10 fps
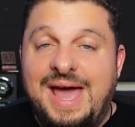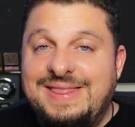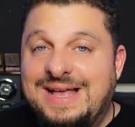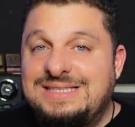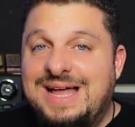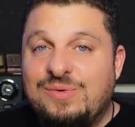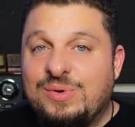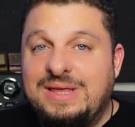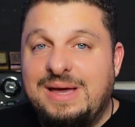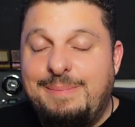And that's not
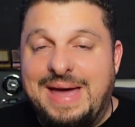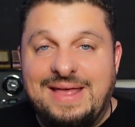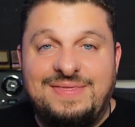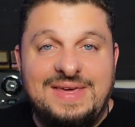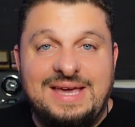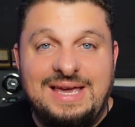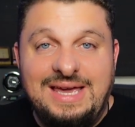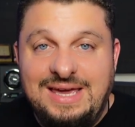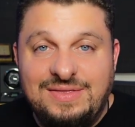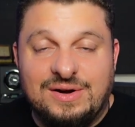really a bad thing
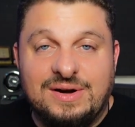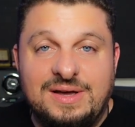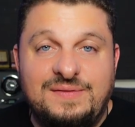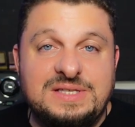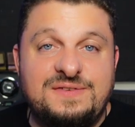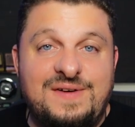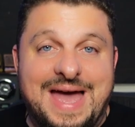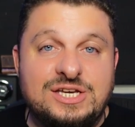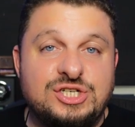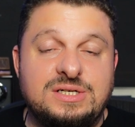either. If it's
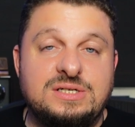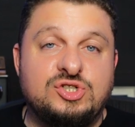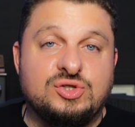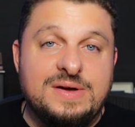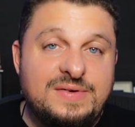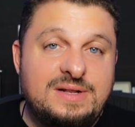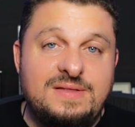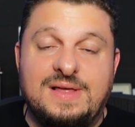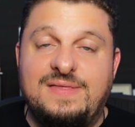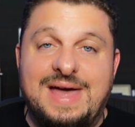fashion driven,
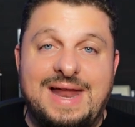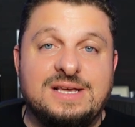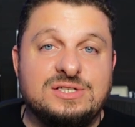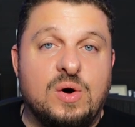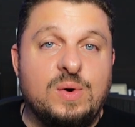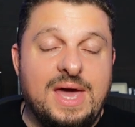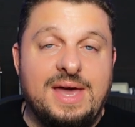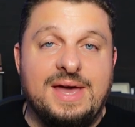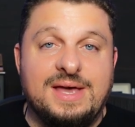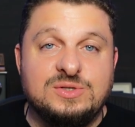then that is
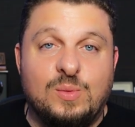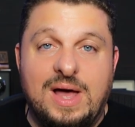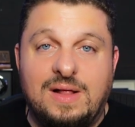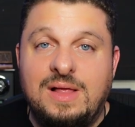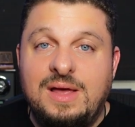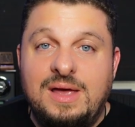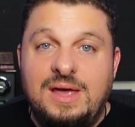okay as well.